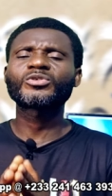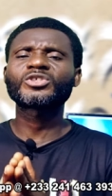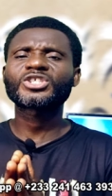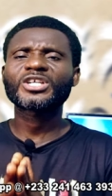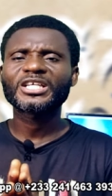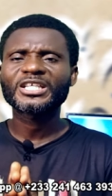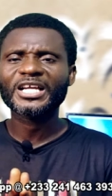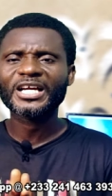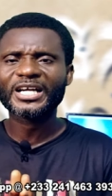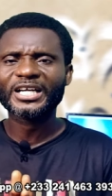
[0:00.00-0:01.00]
unishaji ni
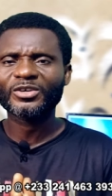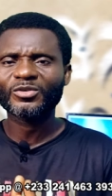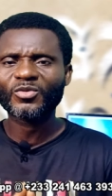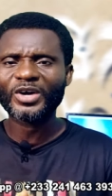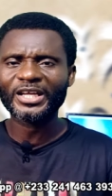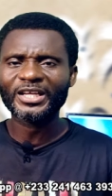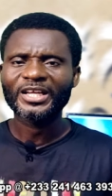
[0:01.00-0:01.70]
na kaya humwai